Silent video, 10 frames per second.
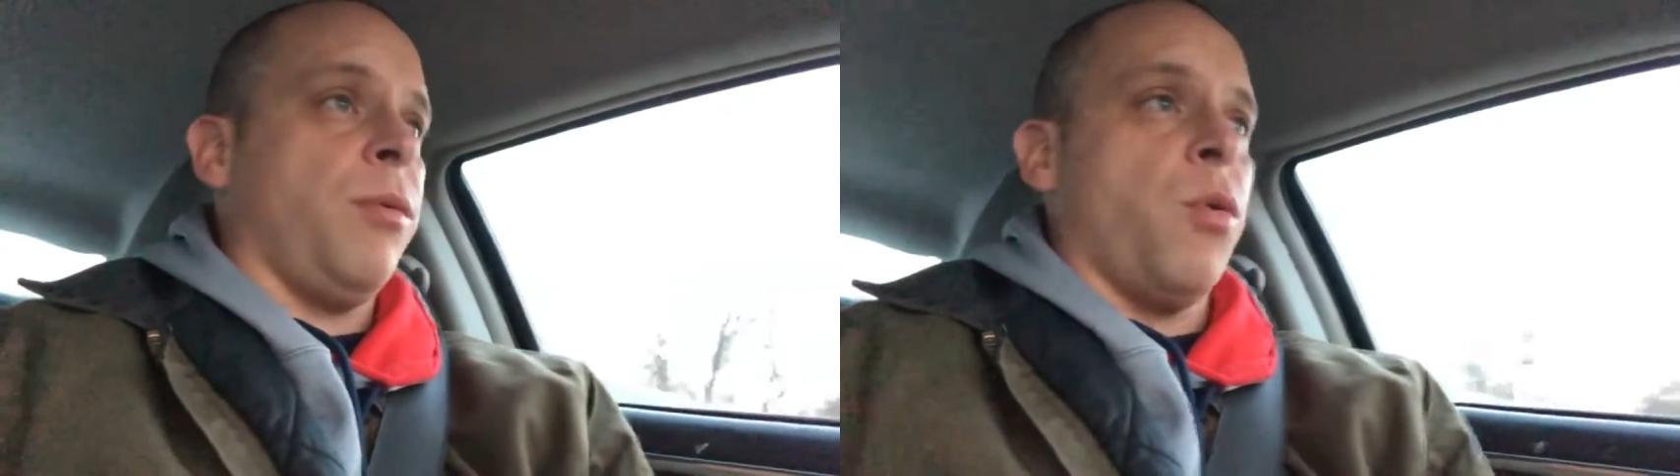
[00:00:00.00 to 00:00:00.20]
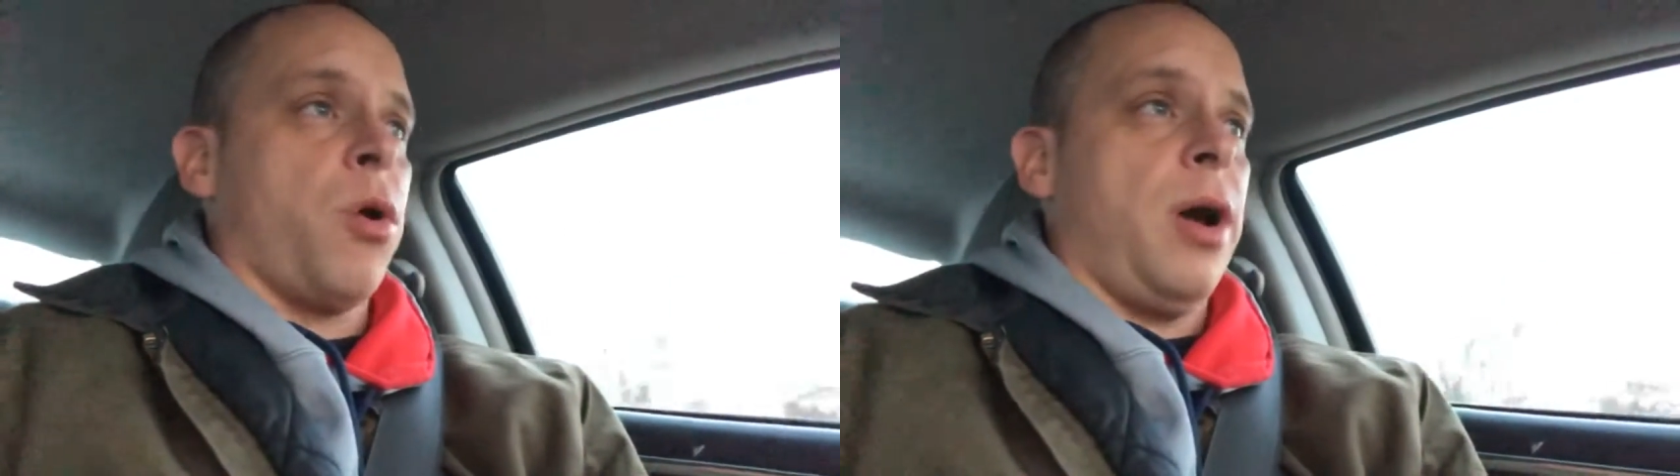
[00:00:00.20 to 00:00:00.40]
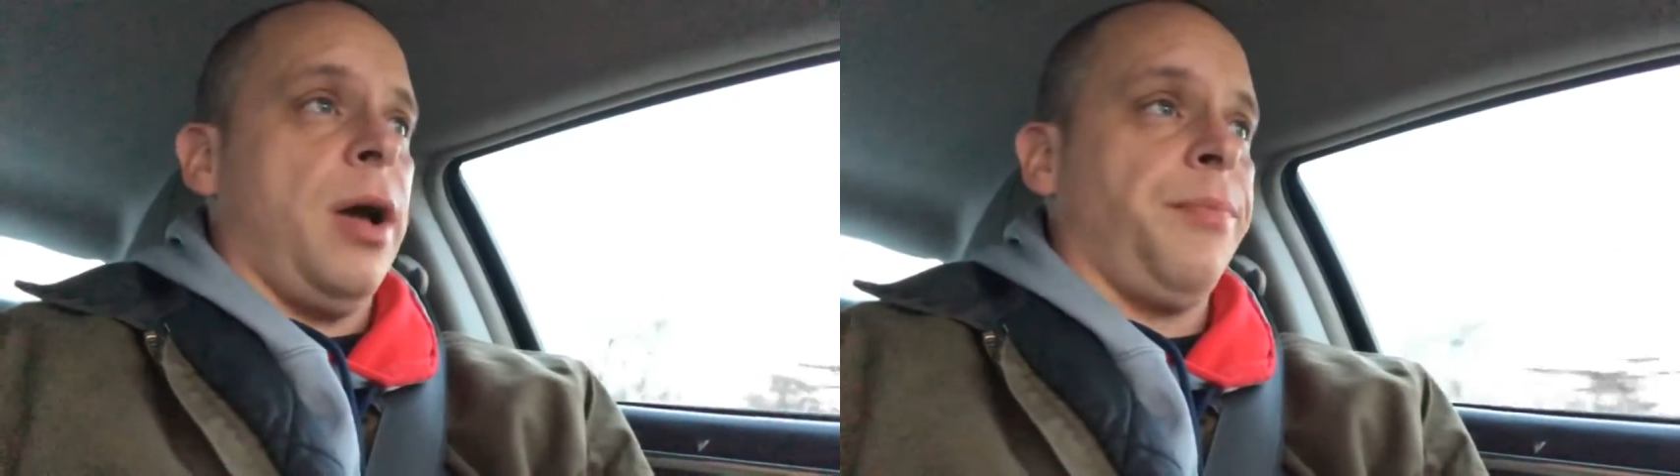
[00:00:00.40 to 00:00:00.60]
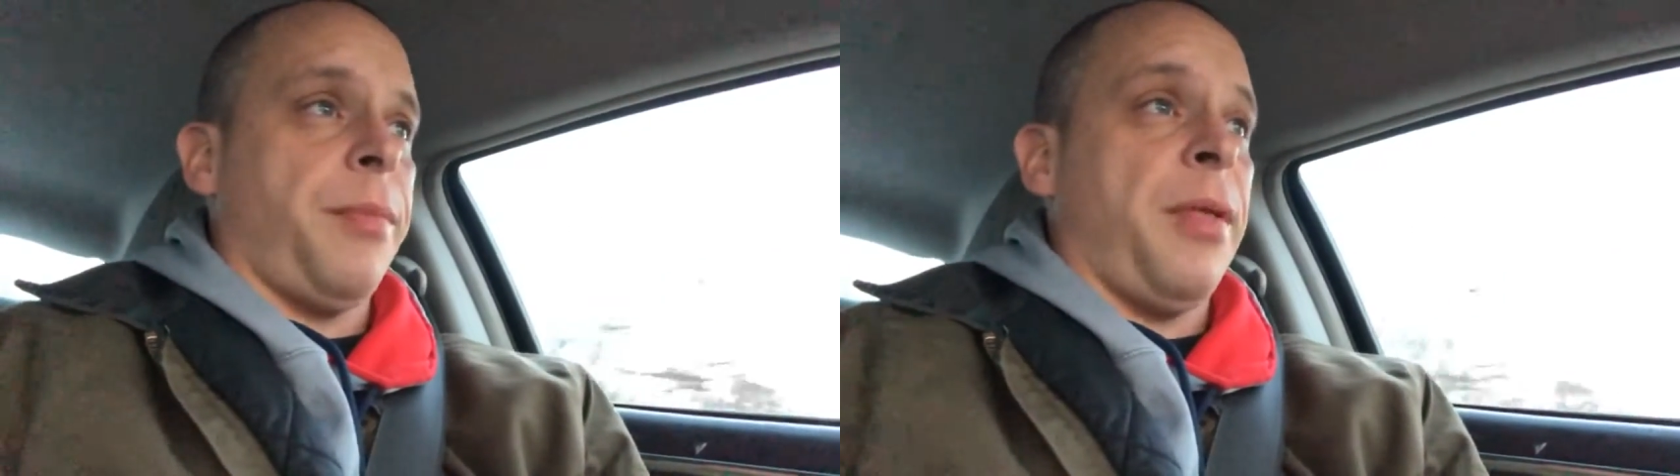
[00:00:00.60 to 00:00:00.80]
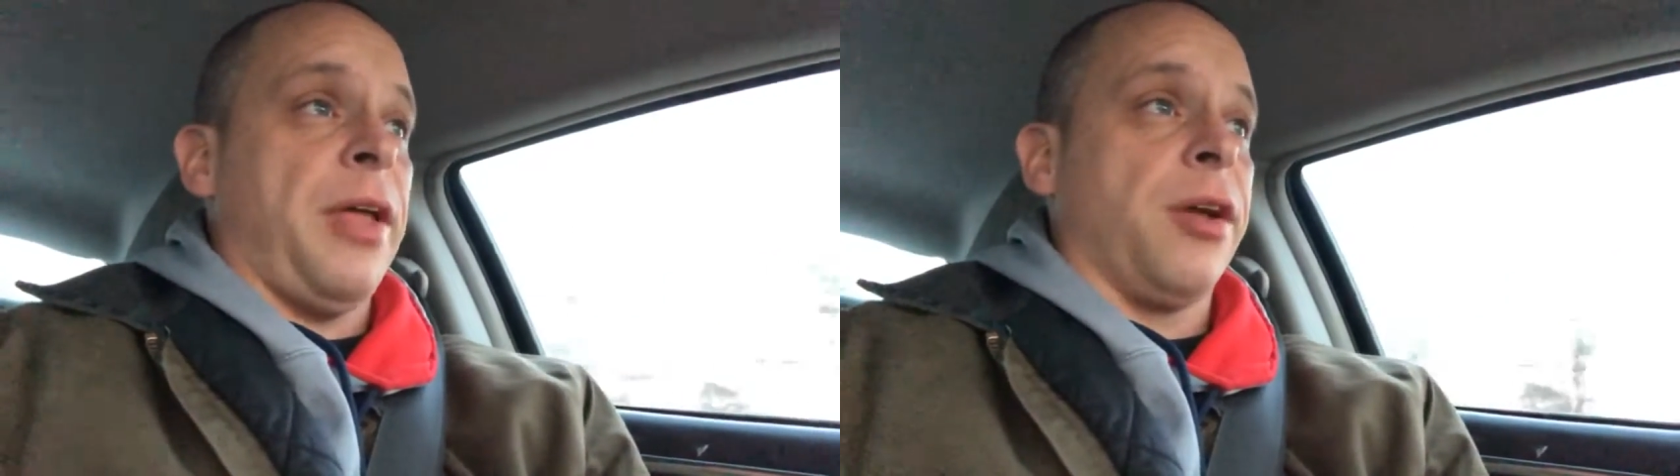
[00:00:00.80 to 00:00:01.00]
or
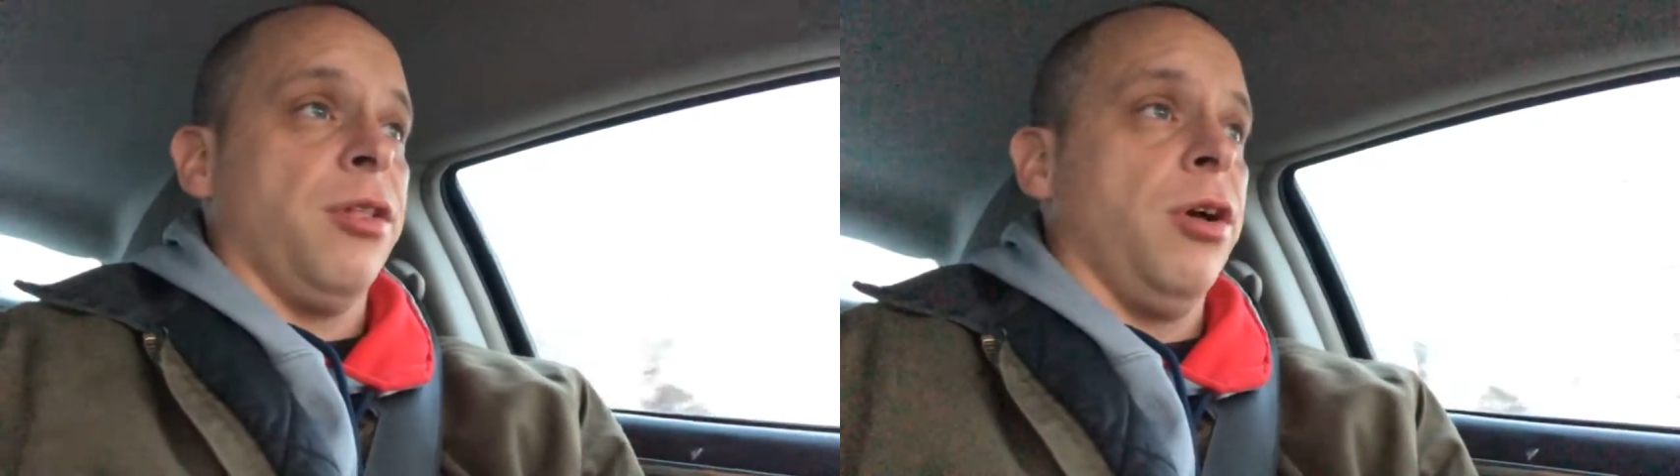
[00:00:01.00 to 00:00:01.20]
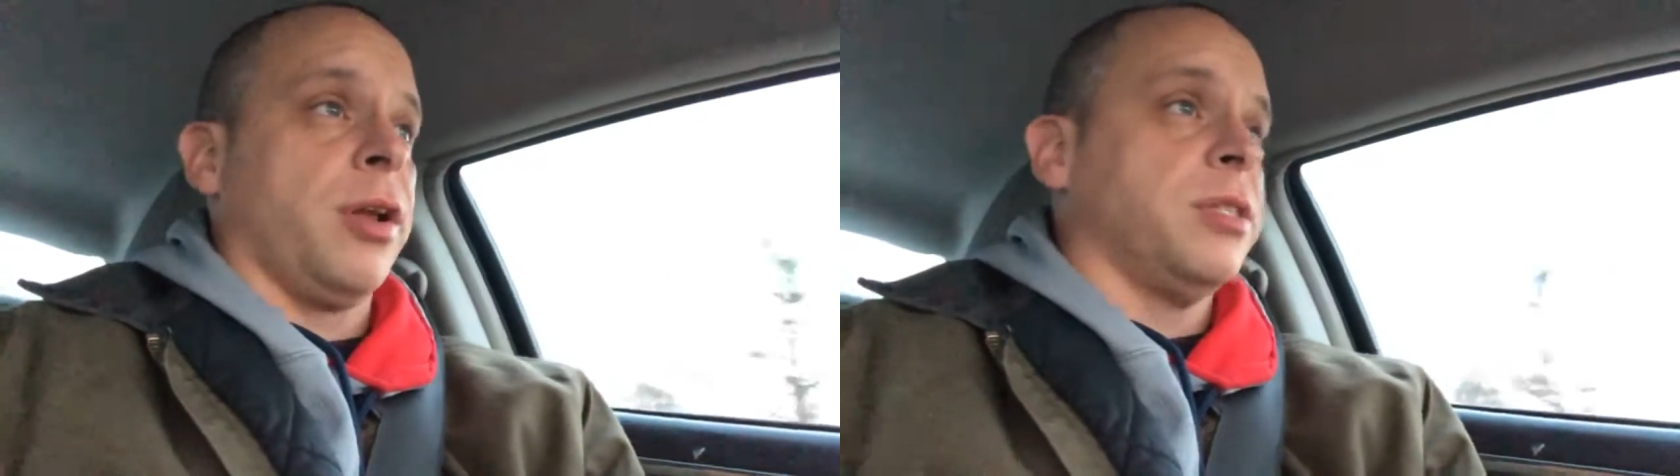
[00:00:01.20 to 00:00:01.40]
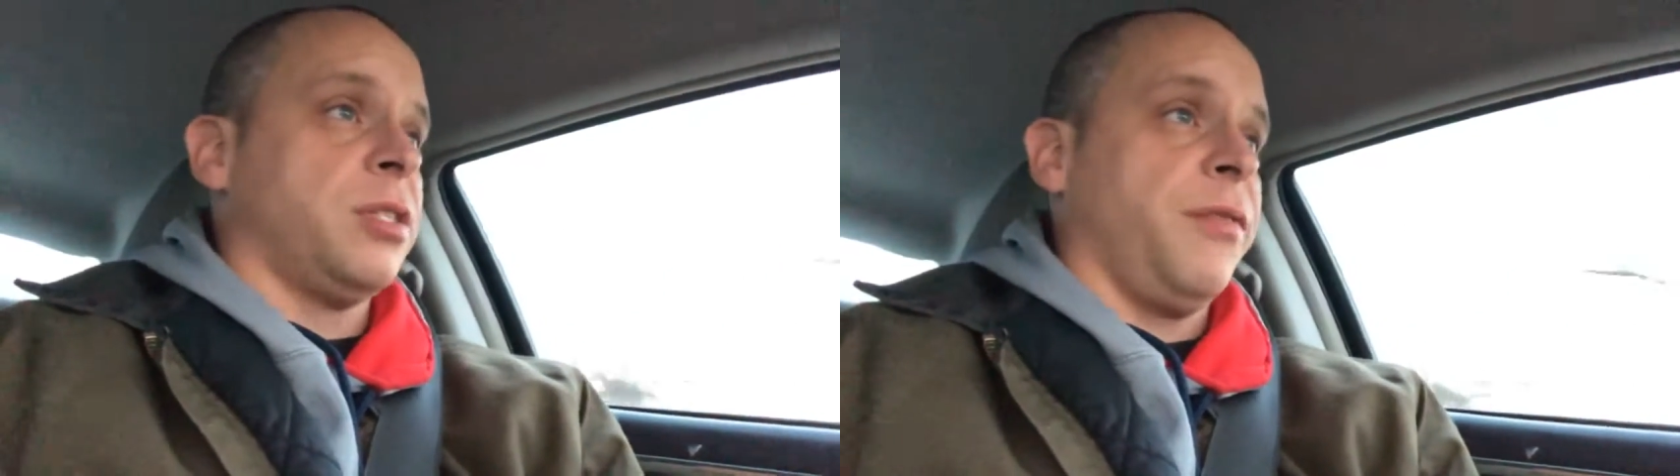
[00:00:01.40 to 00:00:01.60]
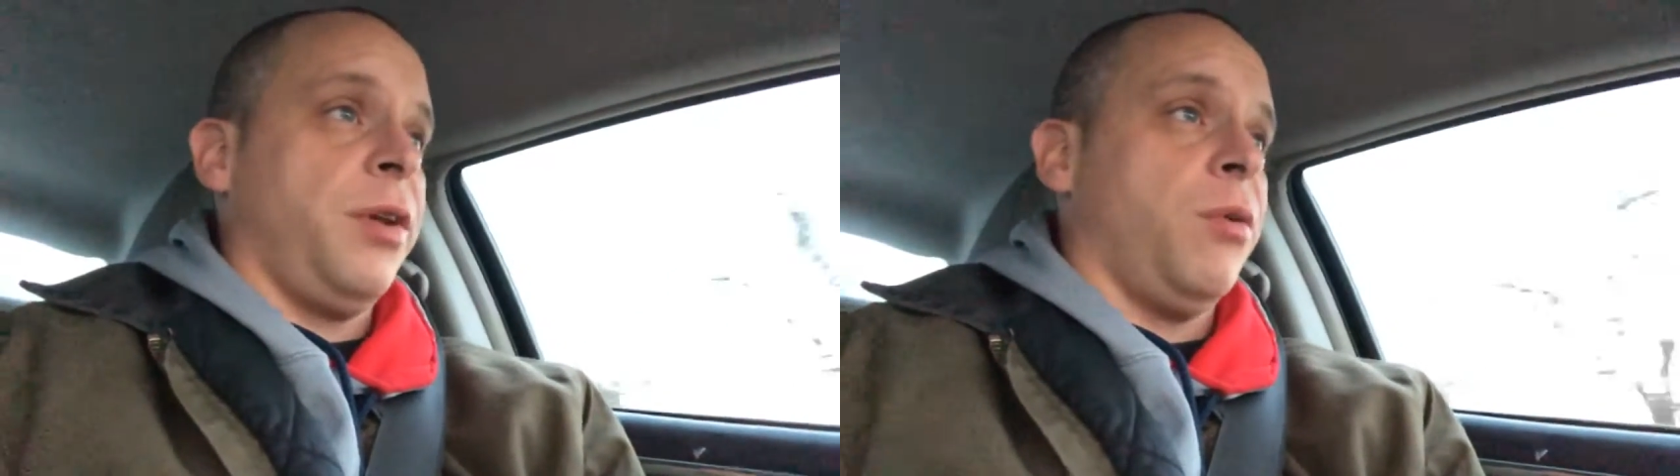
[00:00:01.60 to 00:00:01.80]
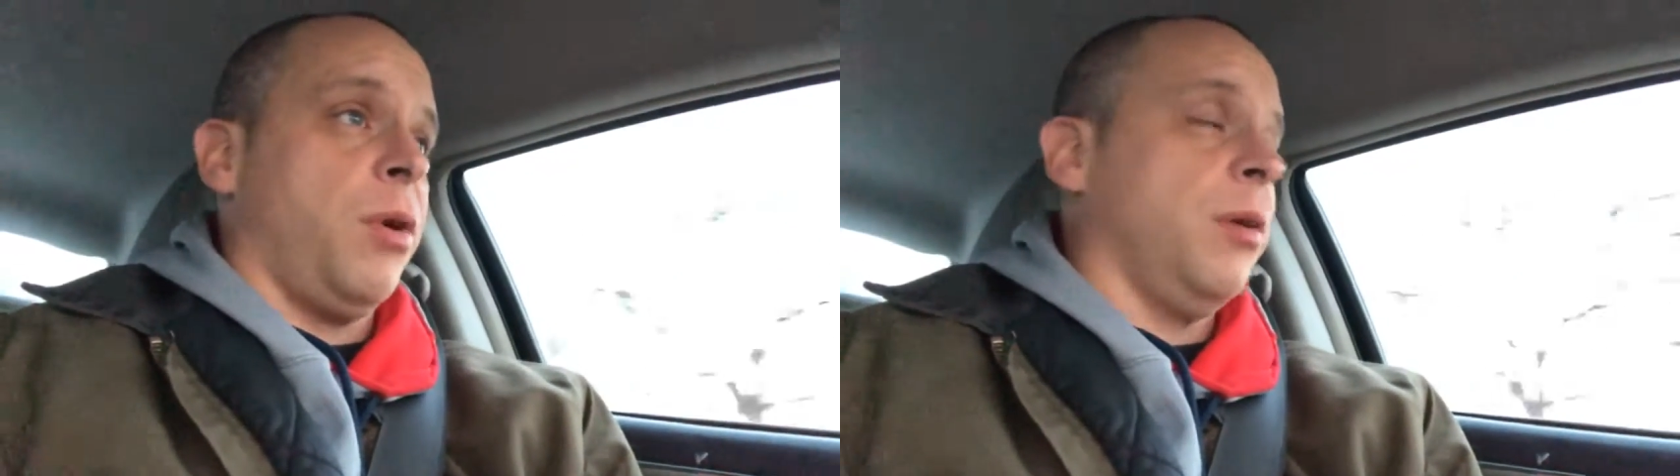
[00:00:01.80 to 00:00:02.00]
I'm not that good looking, so if you
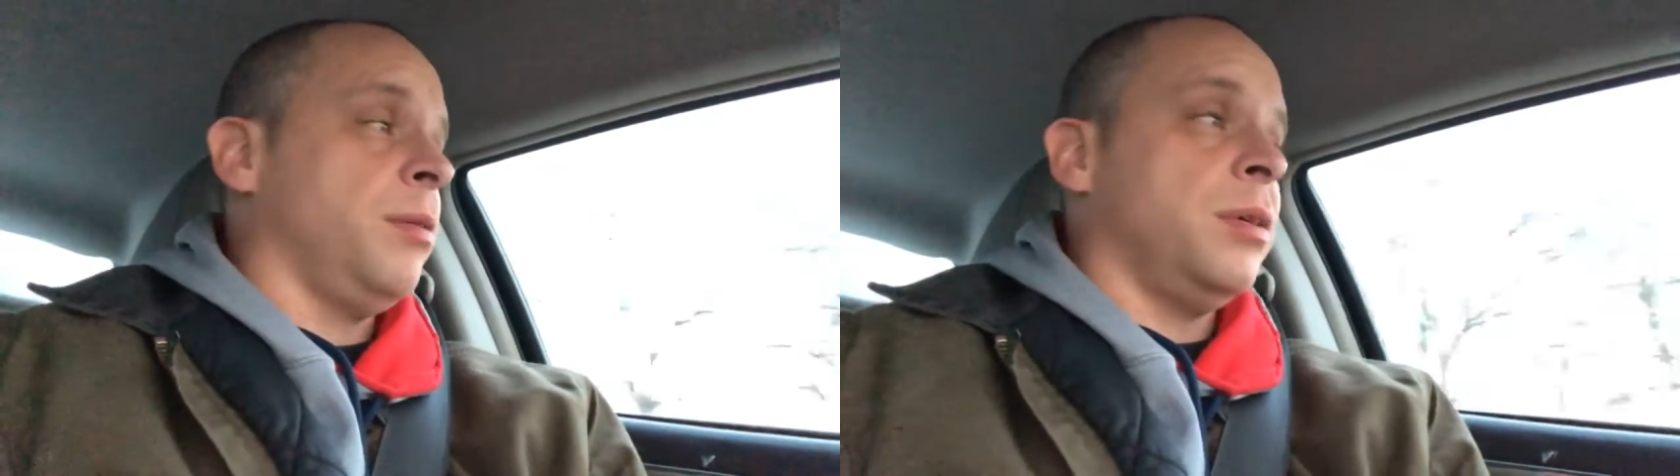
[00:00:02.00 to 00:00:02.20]
don't want